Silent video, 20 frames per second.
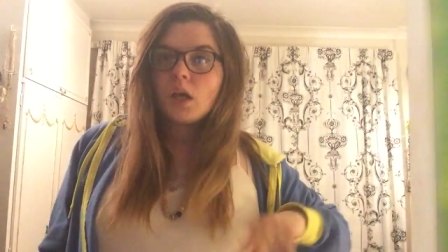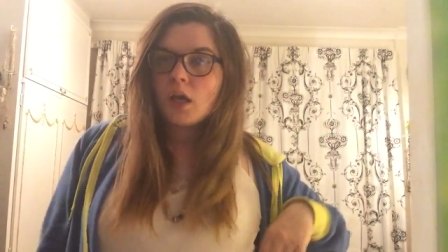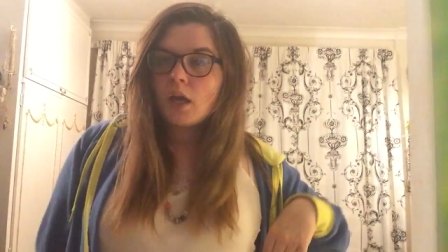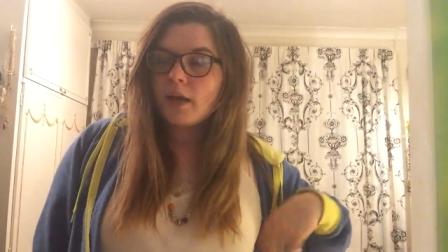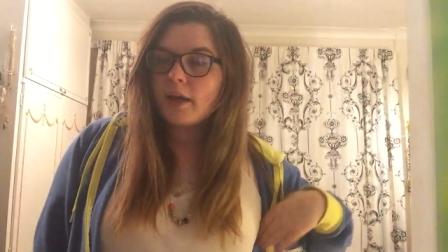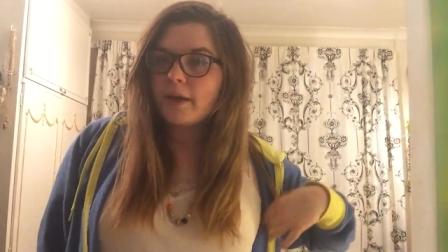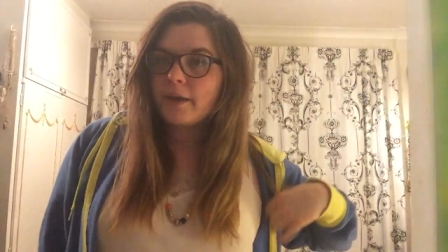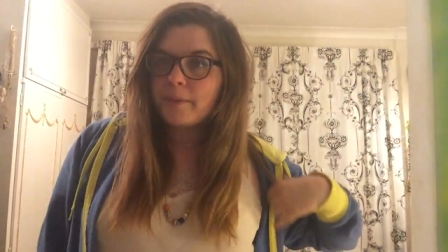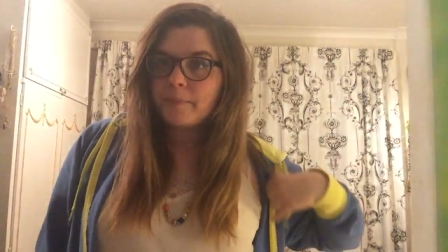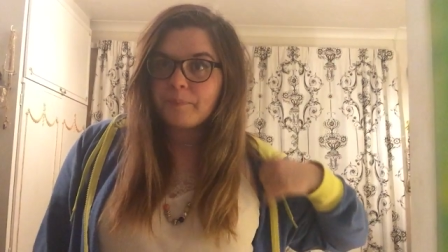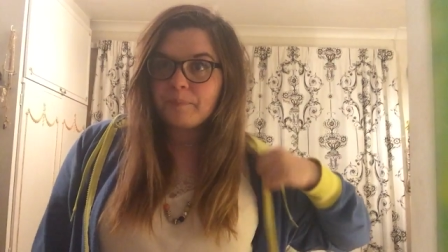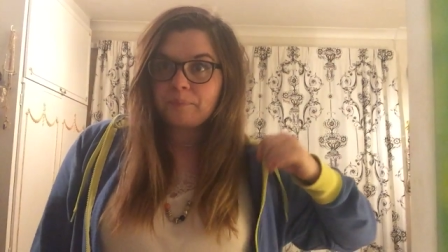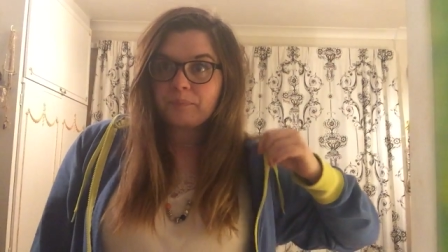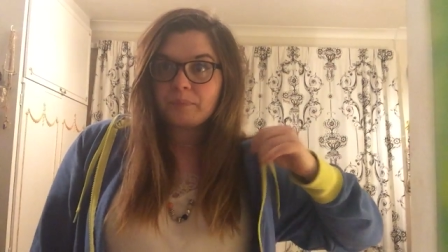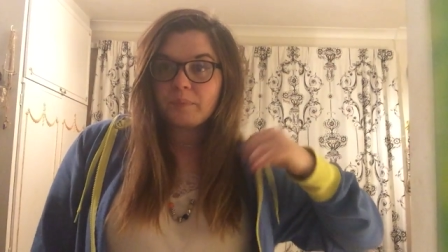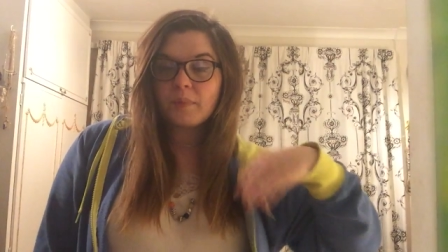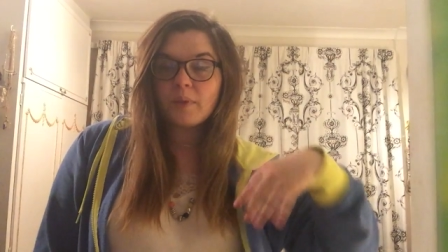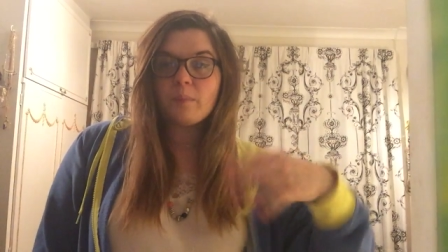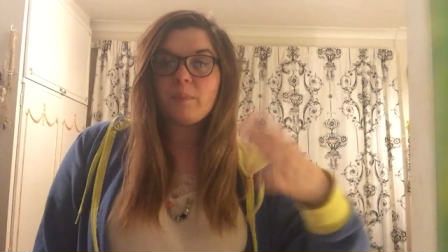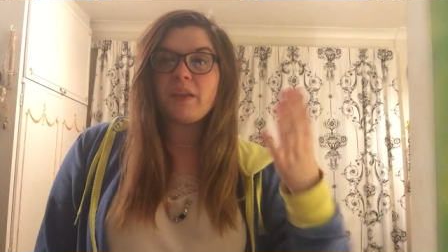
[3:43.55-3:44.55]

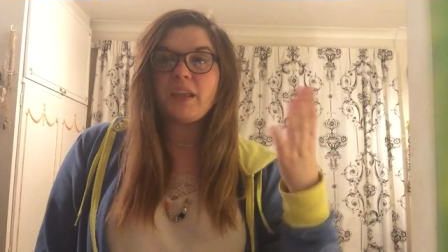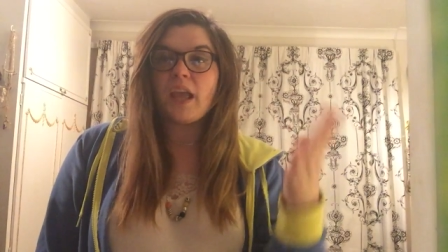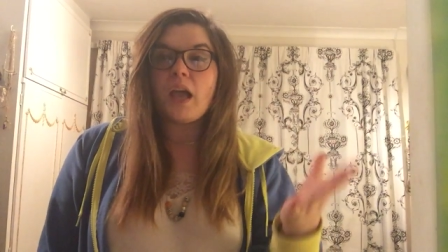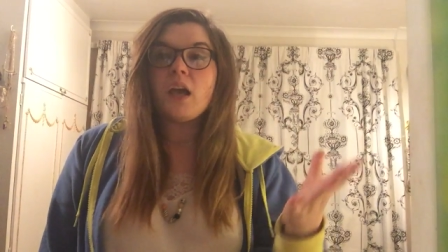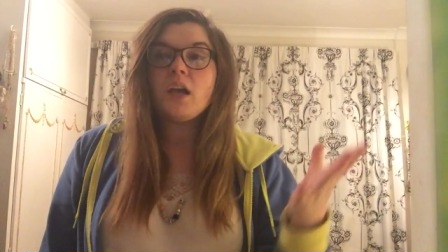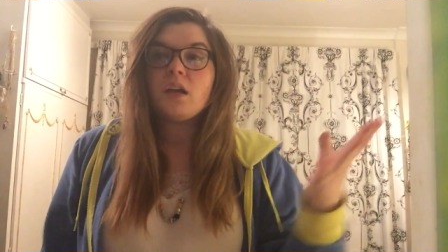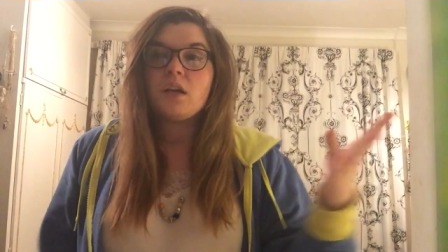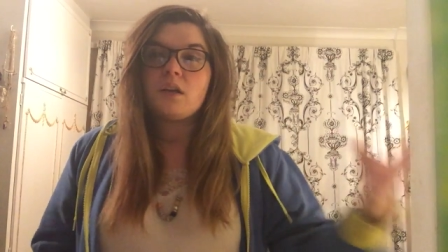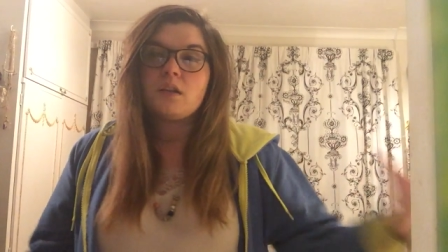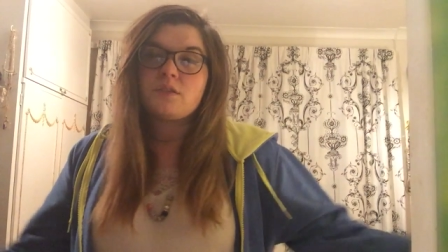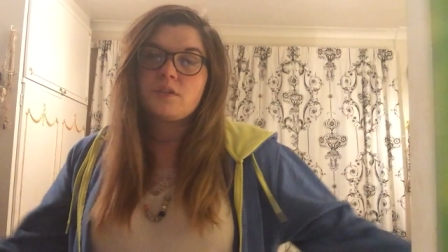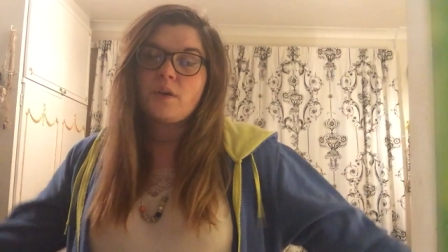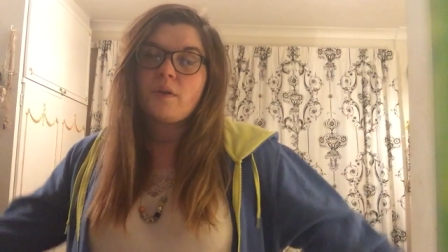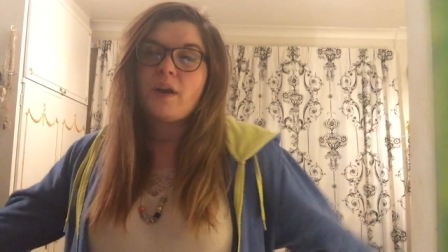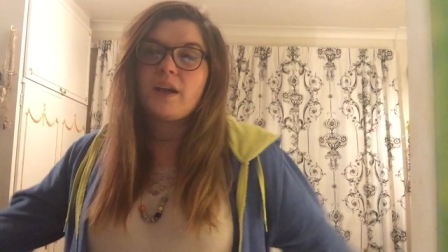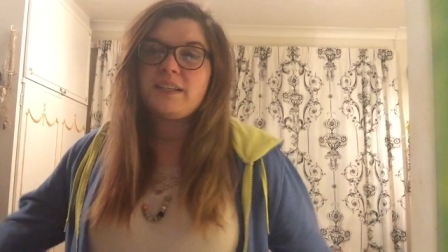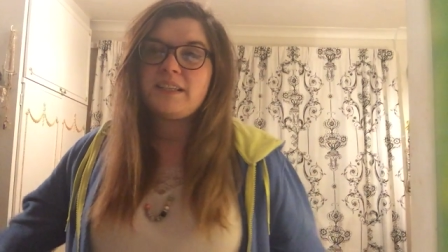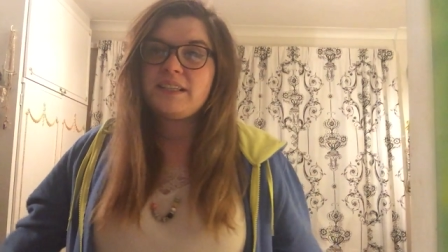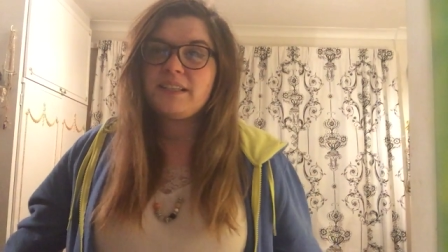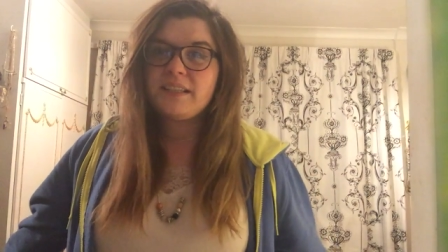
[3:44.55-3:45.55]
But yeah, so
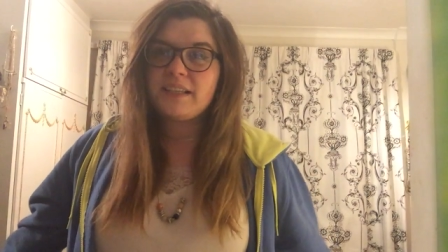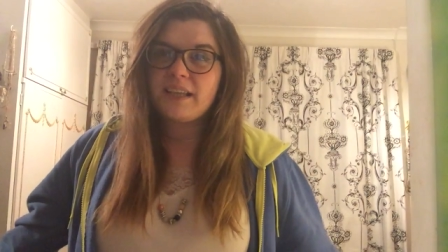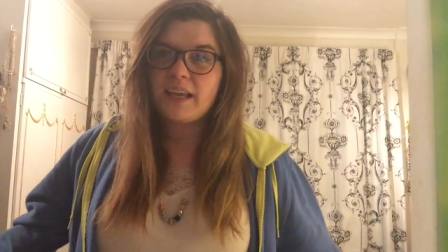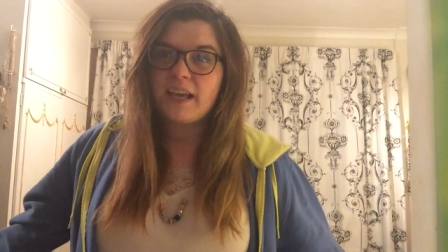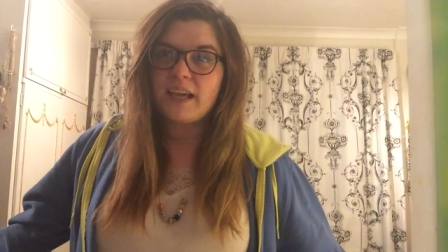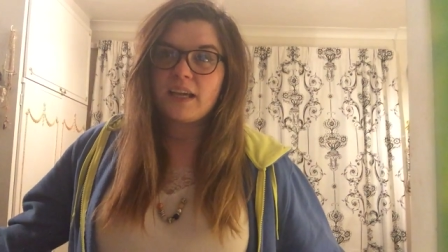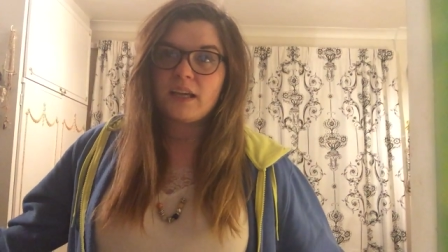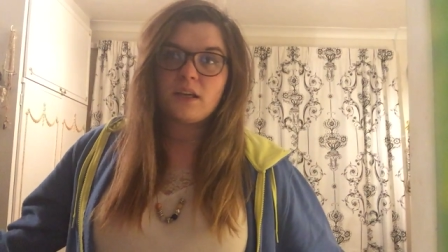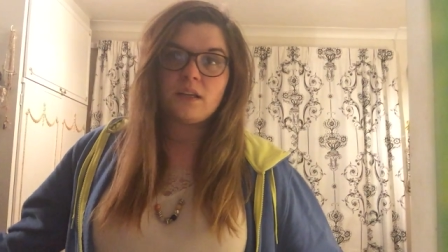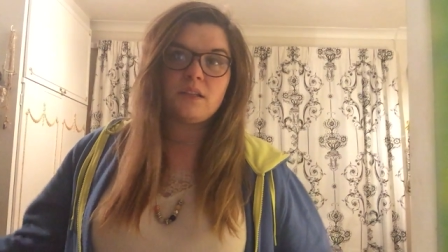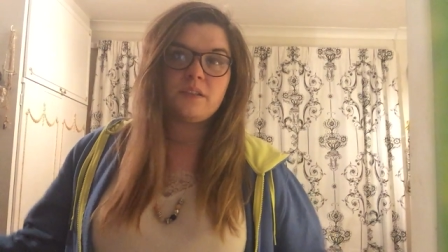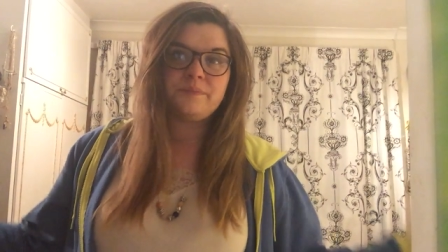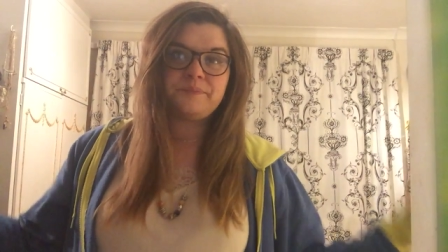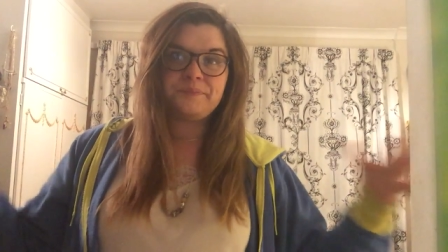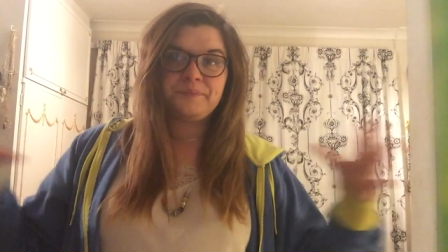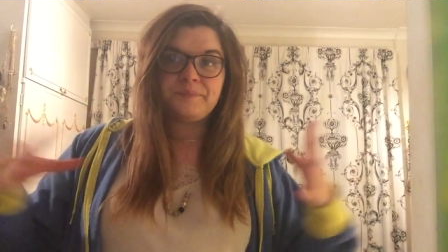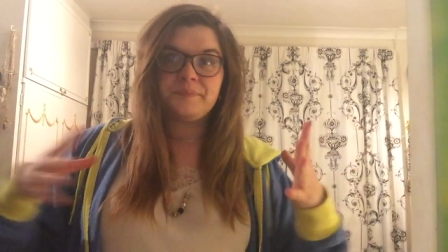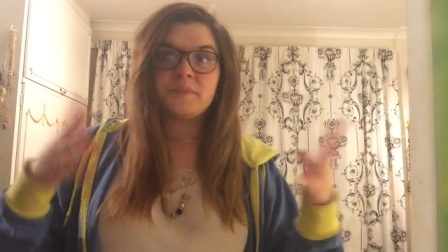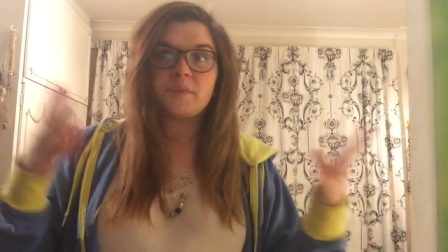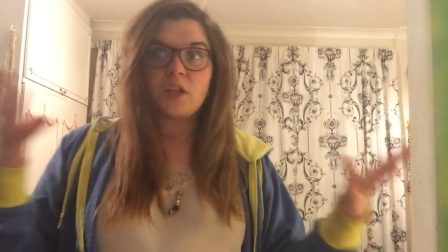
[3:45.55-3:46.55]
I didn't get
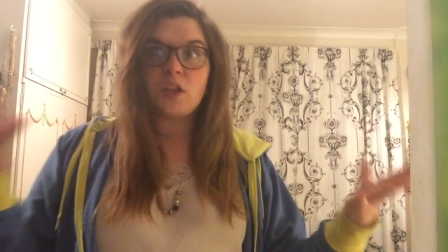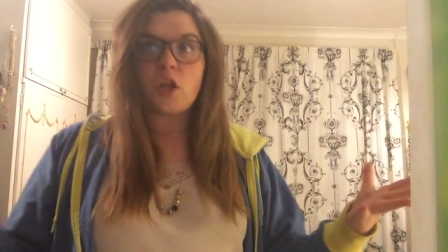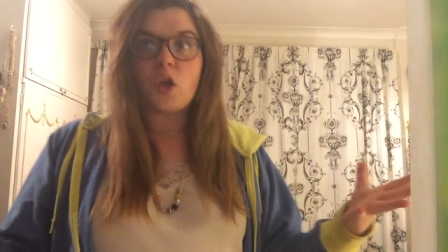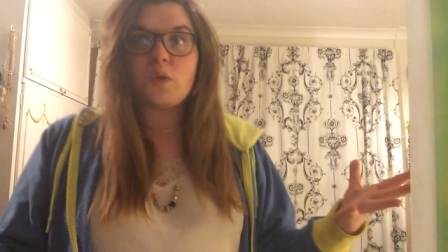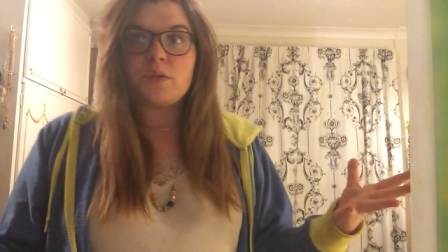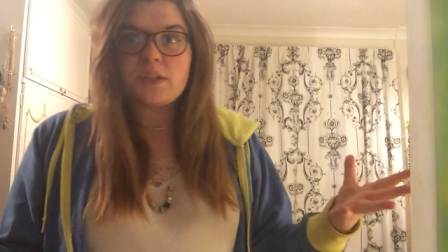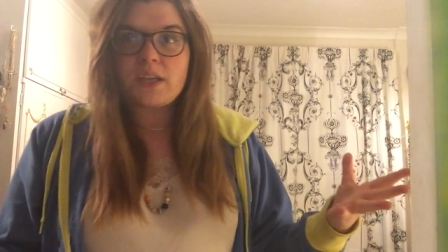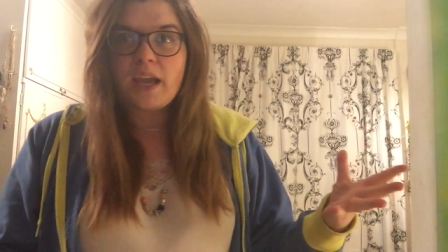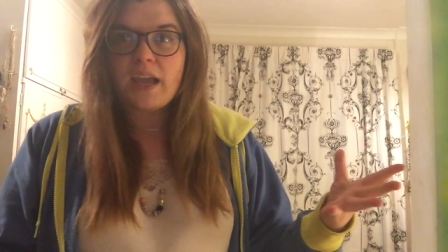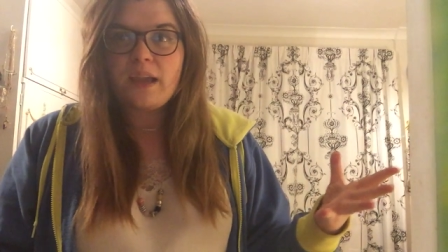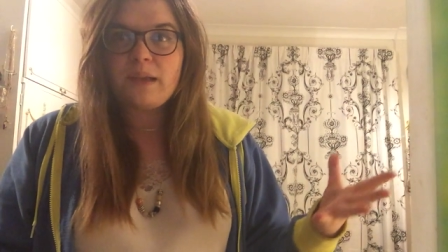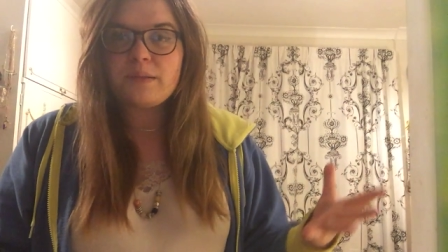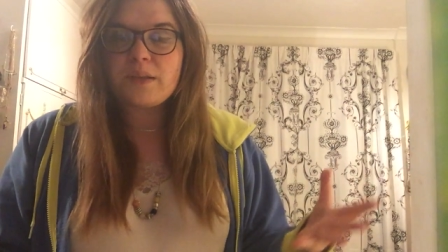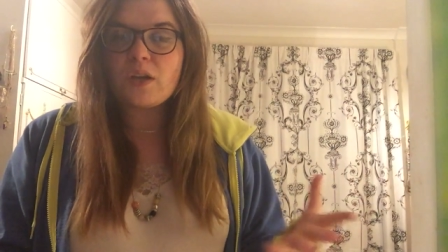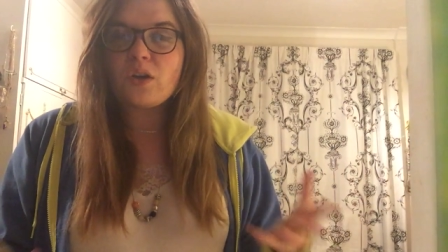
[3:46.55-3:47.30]
loads of games.